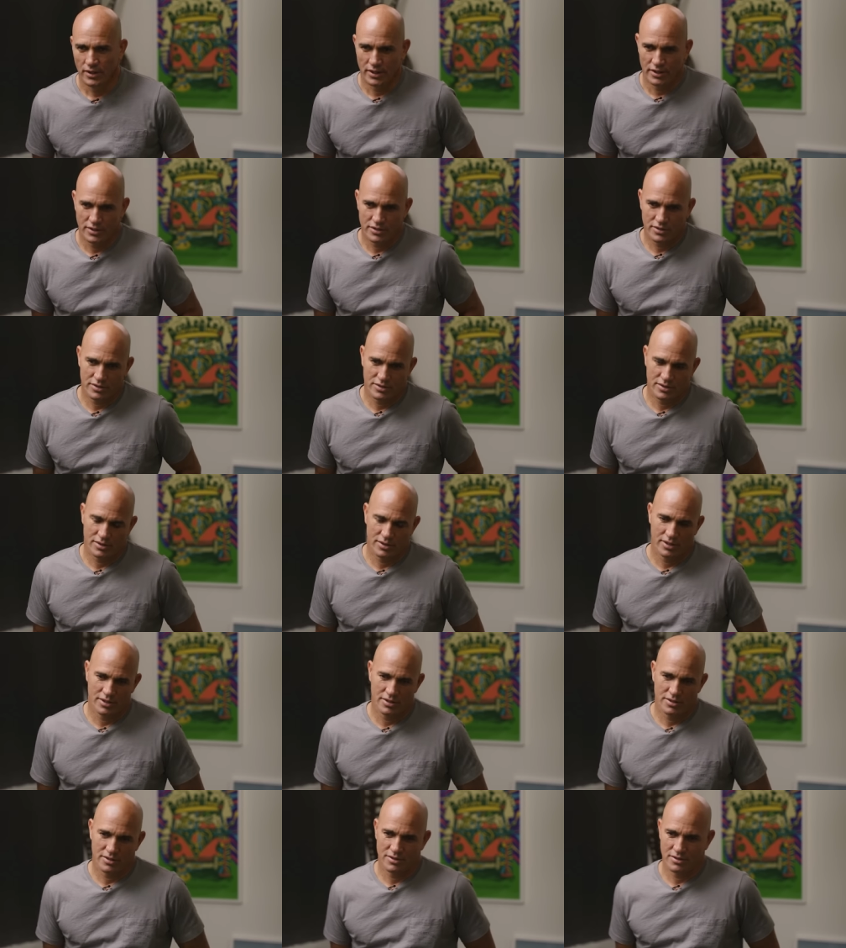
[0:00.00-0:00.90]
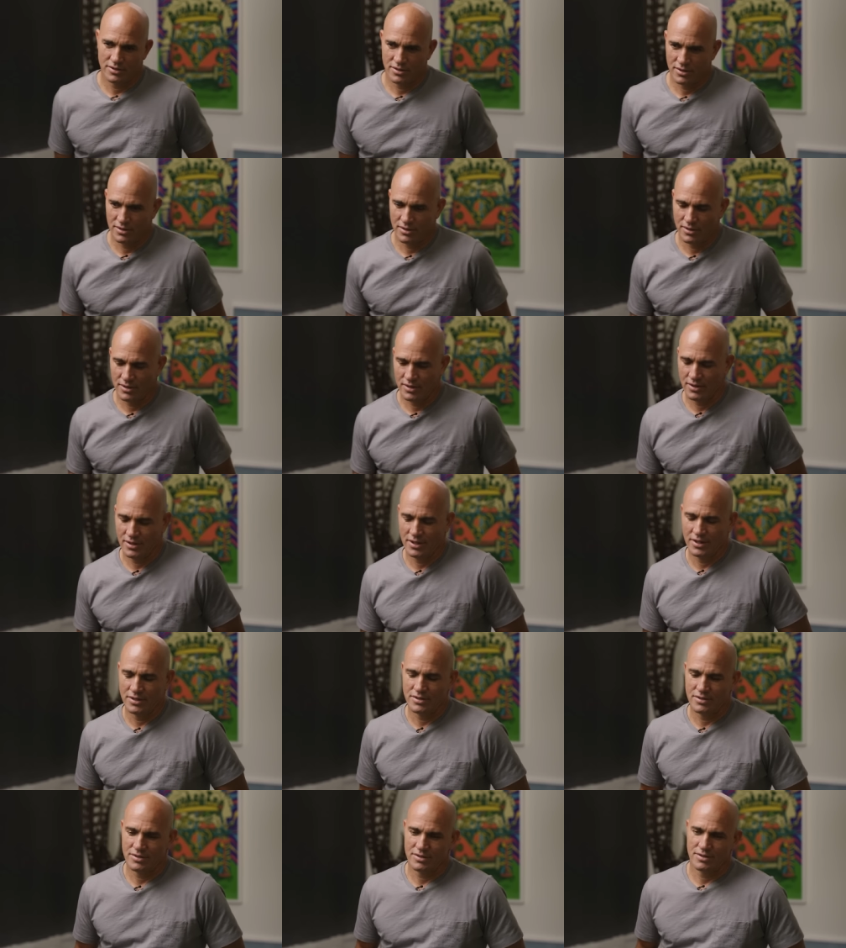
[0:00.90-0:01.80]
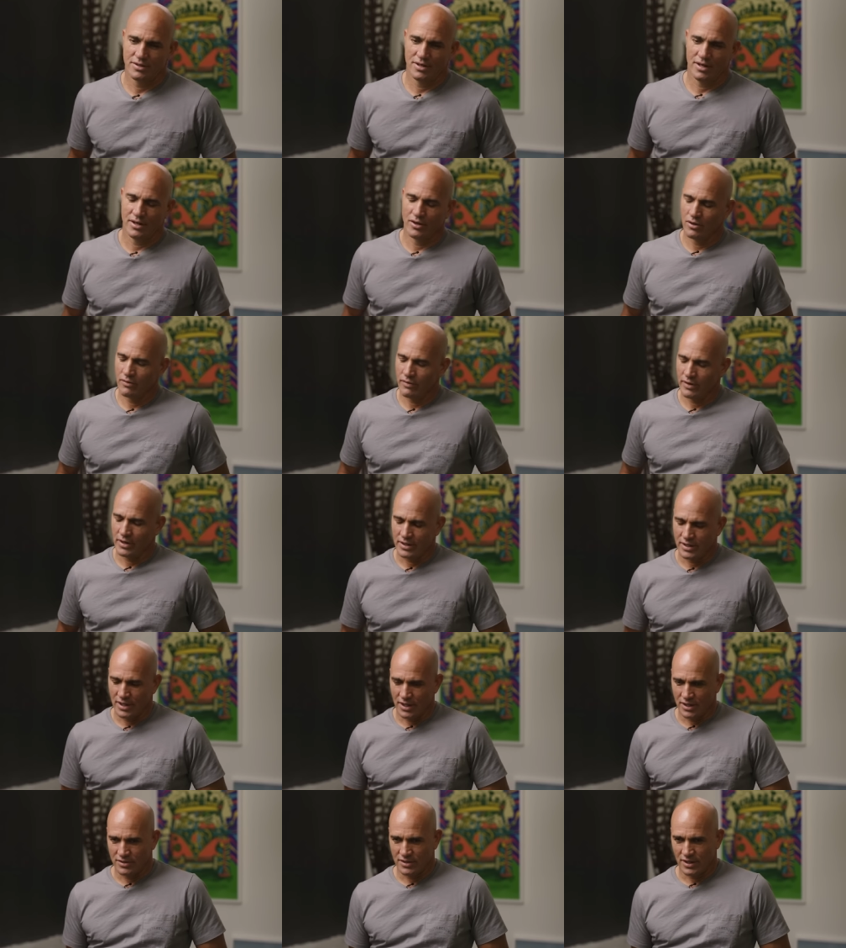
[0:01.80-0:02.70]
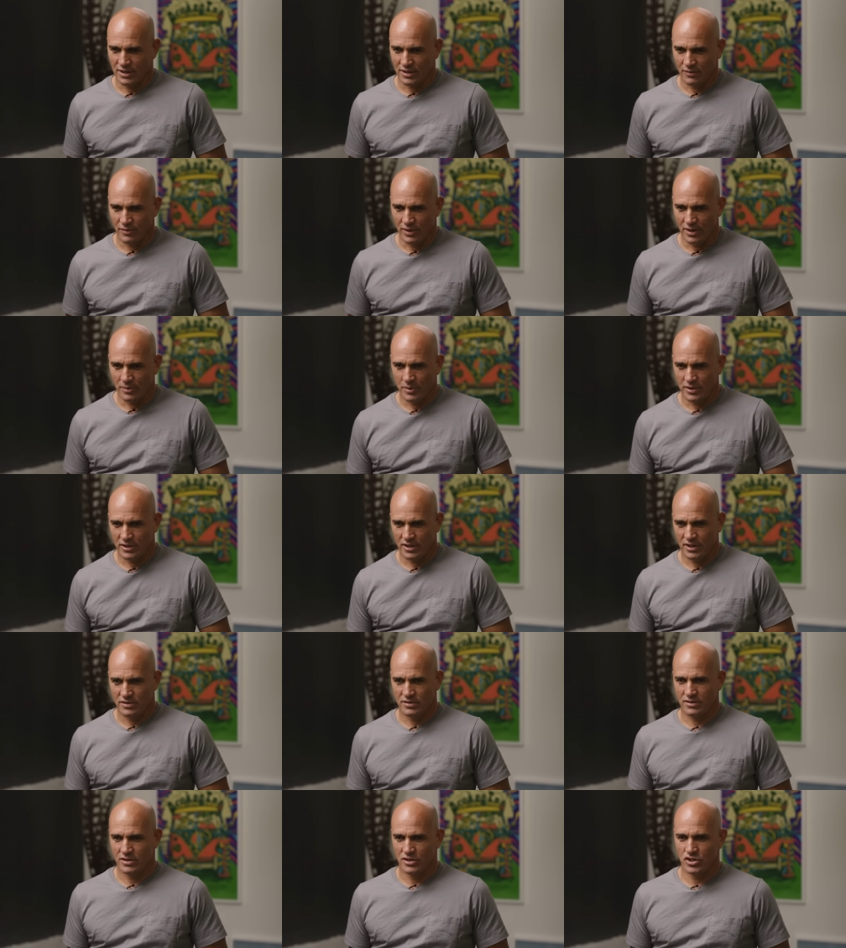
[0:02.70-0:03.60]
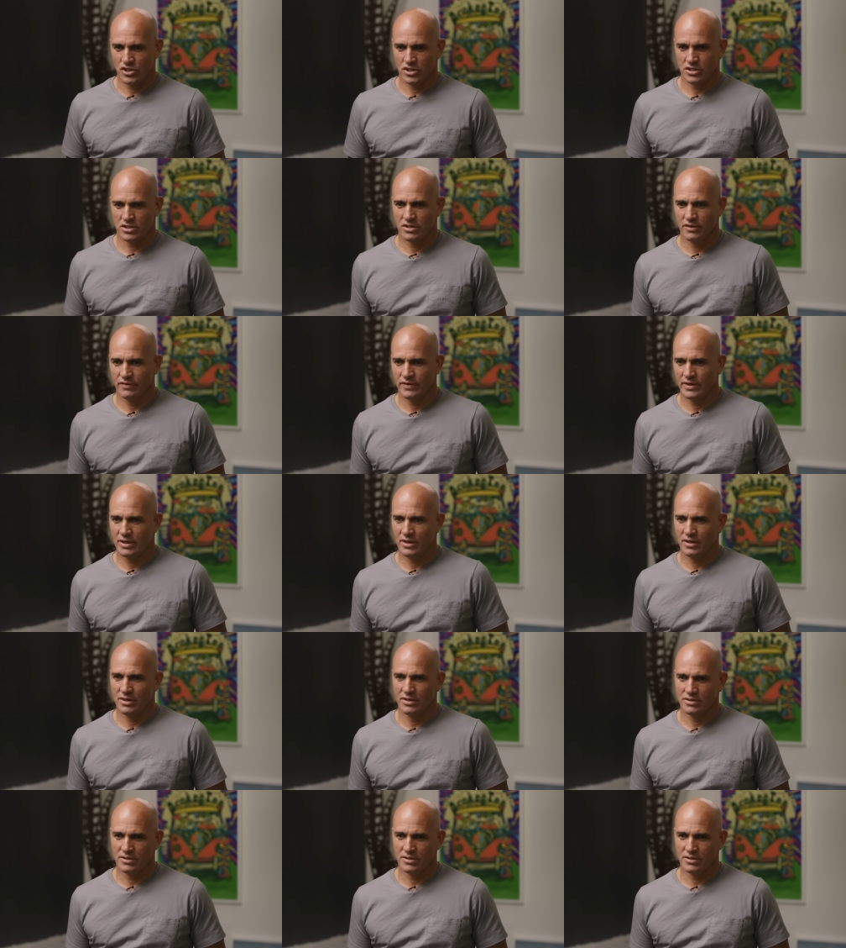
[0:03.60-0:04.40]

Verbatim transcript: It's it's it's. I don't know if I got that exactly right, but that's the gist of it.